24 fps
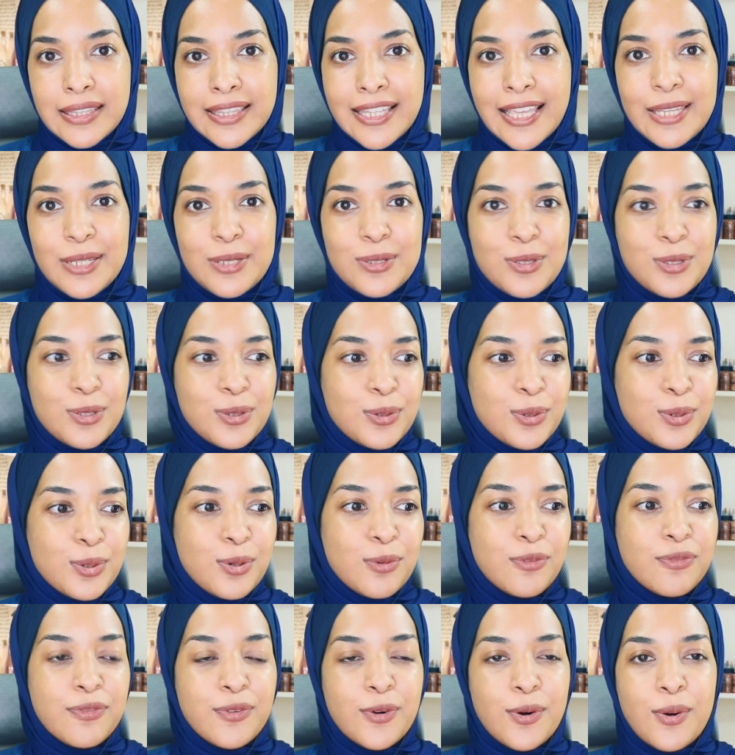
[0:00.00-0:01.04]
that you do
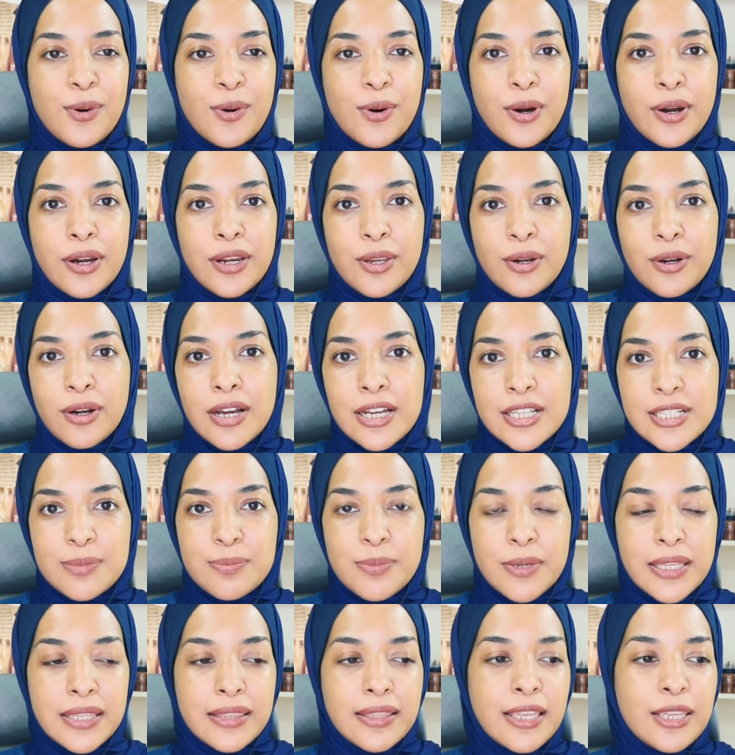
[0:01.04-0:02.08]
for your husband,